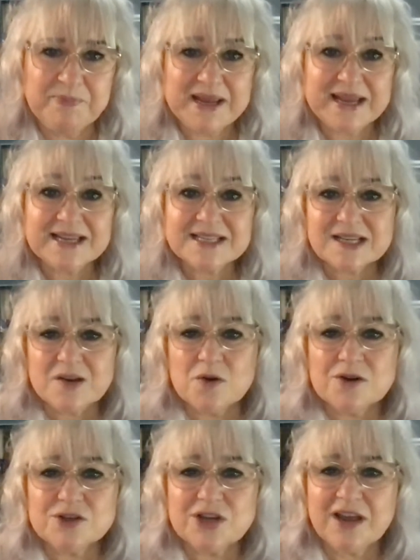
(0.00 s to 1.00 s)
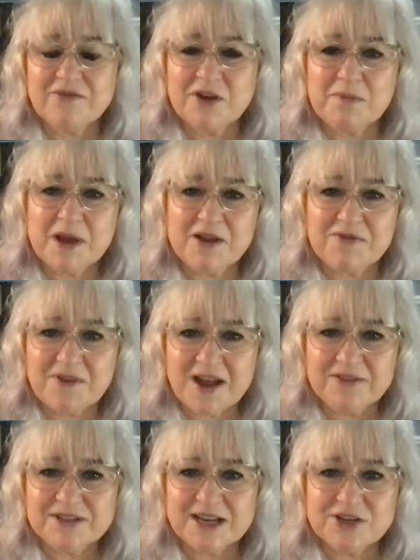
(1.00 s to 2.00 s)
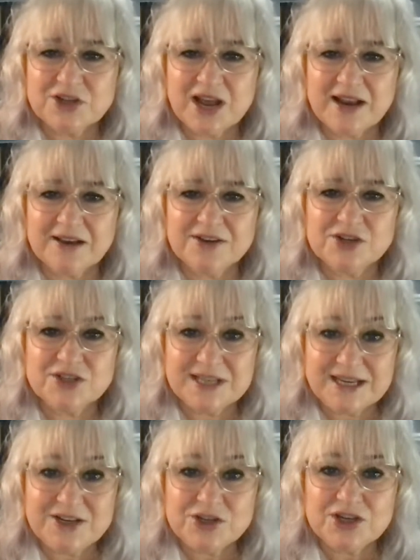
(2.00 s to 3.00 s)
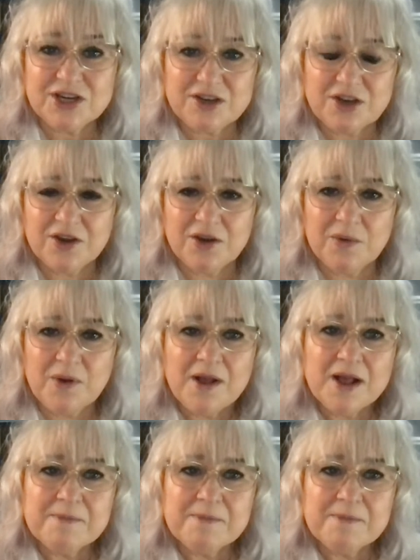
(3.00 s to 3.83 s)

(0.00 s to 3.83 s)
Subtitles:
biggest launch ever, my 5-day challenge, teaching you